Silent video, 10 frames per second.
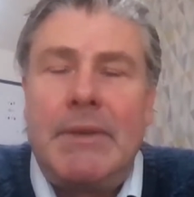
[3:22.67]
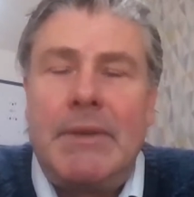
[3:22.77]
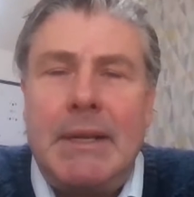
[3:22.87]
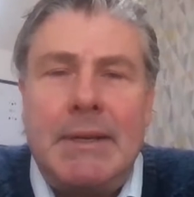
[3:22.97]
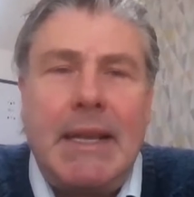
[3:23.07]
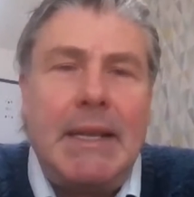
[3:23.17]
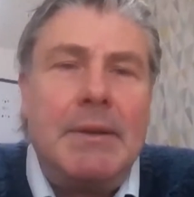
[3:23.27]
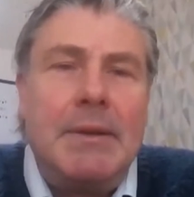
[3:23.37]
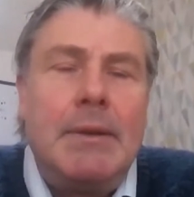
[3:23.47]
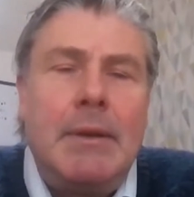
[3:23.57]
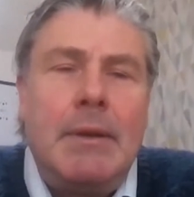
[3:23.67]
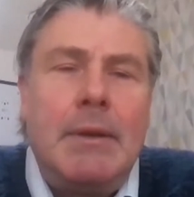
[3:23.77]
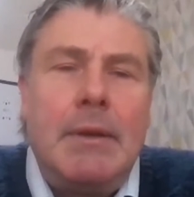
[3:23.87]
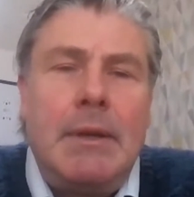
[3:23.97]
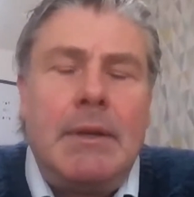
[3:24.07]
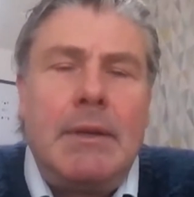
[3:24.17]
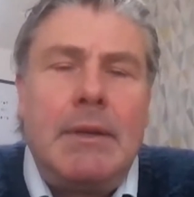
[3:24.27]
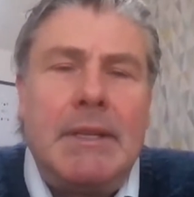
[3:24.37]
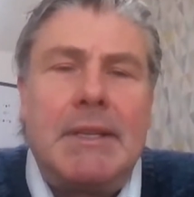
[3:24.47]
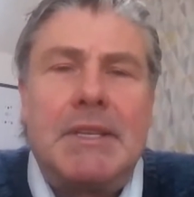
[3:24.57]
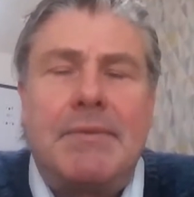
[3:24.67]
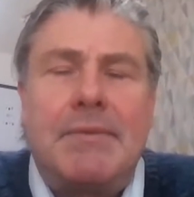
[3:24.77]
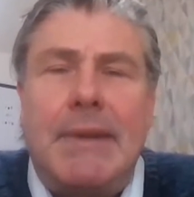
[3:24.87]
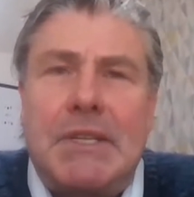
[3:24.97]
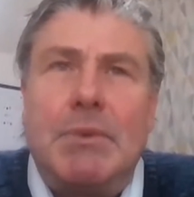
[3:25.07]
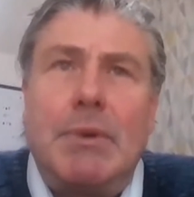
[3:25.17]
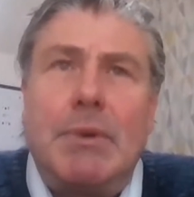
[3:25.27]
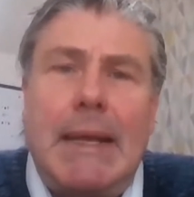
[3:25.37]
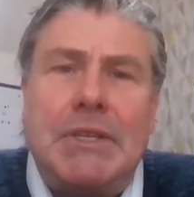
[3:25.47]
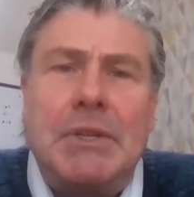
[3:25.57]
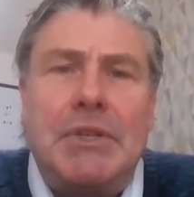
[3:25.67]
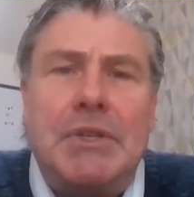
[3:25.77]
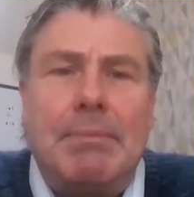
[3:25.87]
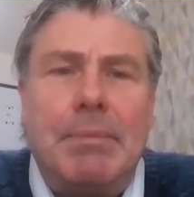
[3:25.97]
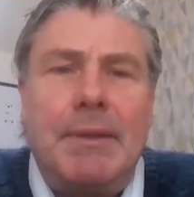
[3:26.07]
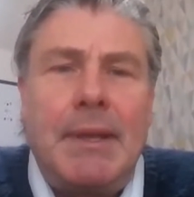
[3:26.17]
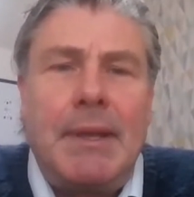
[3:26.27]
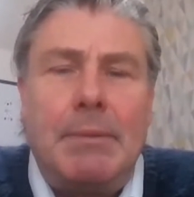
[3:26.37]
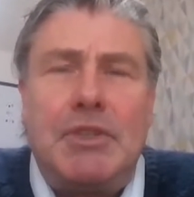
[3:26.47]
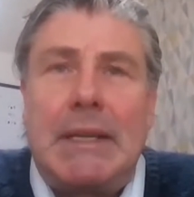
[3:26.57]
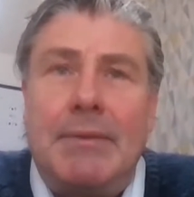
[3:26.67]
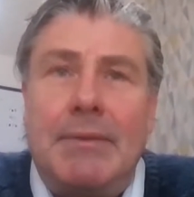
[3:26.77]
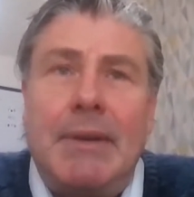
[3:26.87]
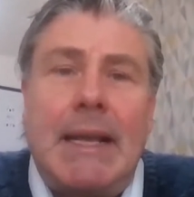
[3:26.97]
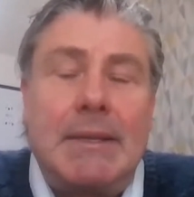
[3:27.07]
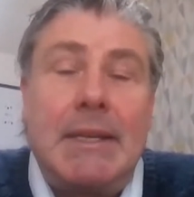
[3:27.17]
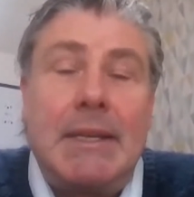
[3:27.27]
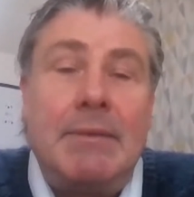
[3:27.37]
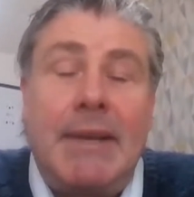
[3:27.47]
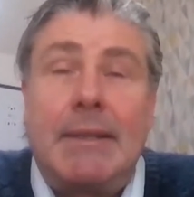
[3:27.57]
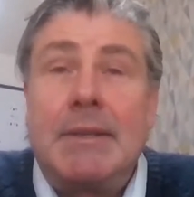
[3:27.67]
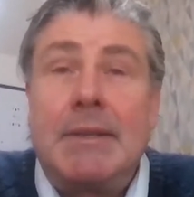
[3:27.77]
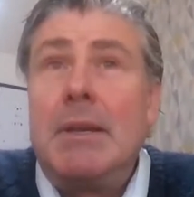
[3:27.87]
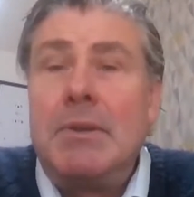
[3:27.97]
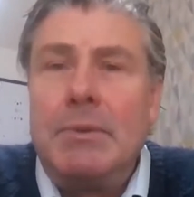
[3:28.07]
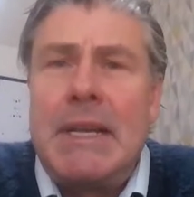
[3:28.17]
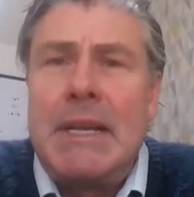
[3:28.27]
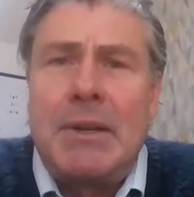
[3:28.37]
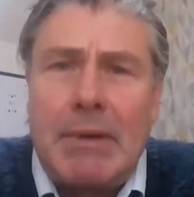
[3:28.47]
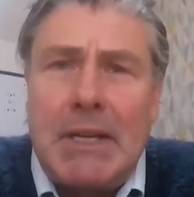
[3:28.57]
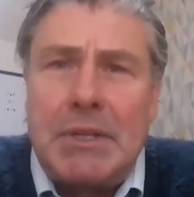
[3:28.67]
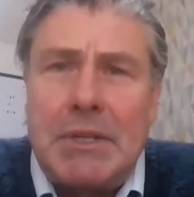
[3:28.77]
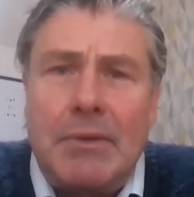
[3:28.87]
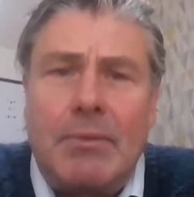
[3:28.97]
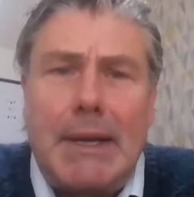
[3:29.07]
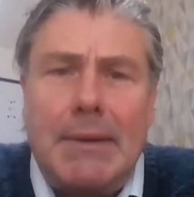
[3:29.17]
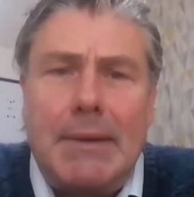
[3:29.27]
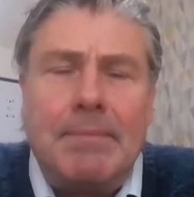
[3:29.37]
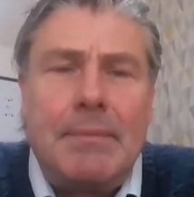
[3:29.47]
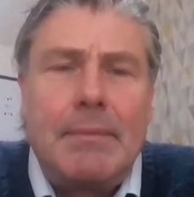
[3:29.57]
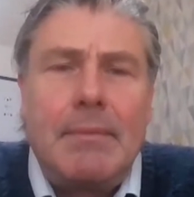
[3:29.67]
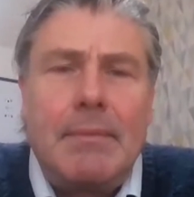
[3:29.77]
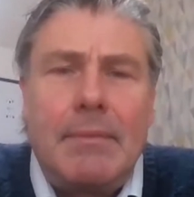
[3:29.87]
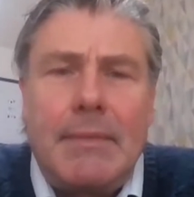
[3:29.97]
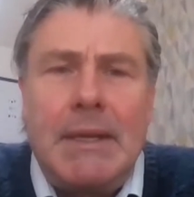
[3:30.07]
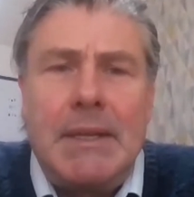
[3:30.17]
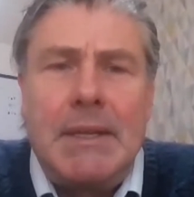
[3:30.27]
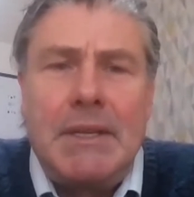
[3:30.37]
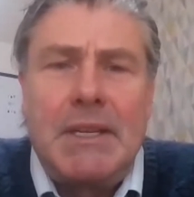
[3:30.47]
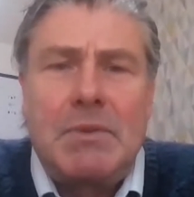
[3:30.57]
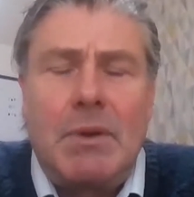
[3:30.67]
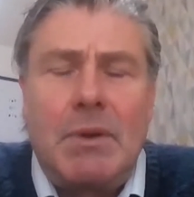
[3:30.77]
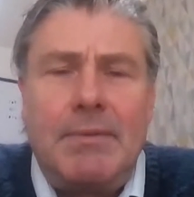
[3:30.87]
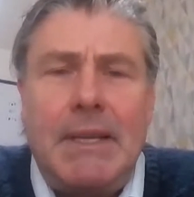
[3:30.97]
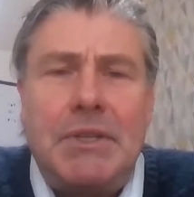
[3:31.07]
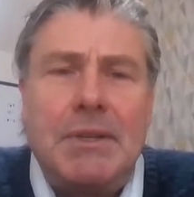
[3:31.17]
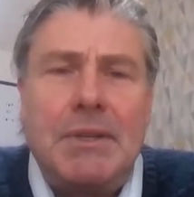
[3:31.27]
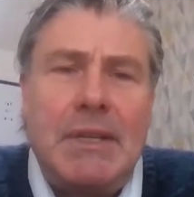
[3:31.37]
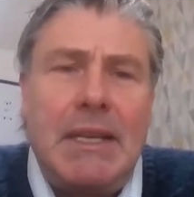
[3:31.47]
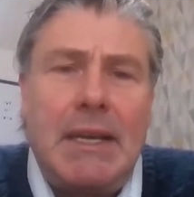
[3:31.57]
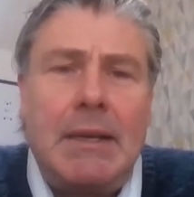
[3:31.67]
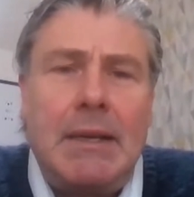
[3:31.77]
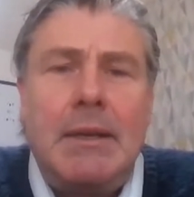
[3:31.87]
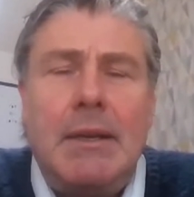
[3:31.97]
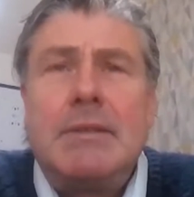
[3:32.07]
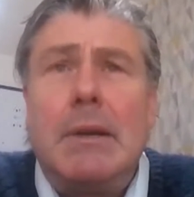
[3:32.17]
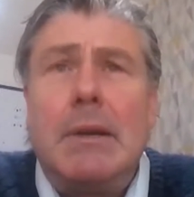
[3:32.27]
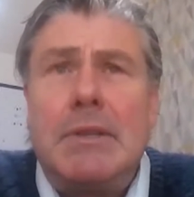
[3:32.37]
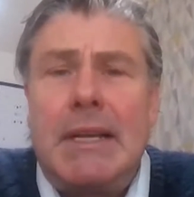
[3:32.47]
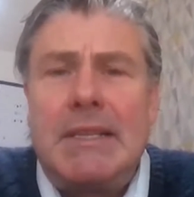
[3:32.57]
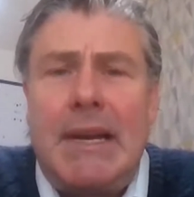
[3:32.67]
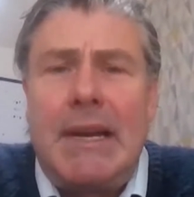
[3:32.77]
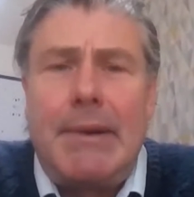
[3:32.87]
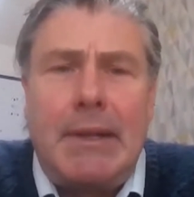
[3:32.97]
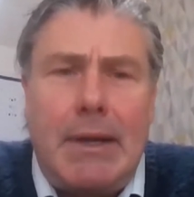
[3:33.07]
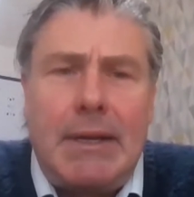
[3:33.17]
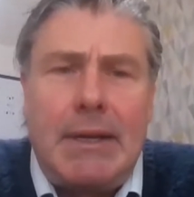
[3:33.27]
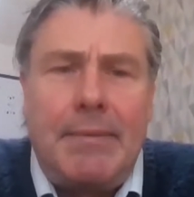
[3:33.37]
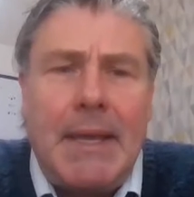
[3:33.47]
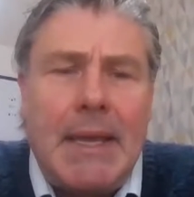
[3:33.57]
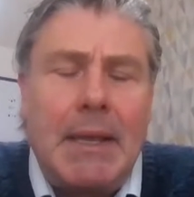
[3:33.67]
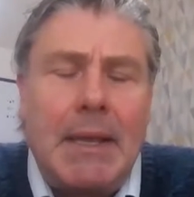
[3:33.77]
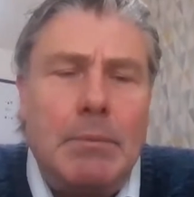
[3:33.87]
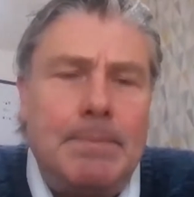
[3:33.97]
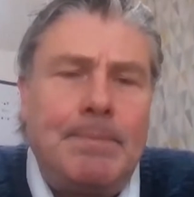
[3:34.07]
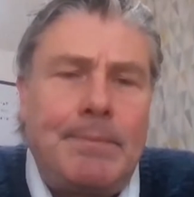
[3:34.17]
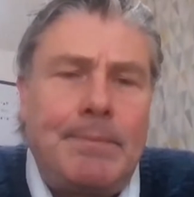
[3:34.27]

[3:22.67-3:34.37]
What of it indeed? This flexible relationship with an objective reality, in fact, a total denigration of one, is what features the totalitarian line of thinking.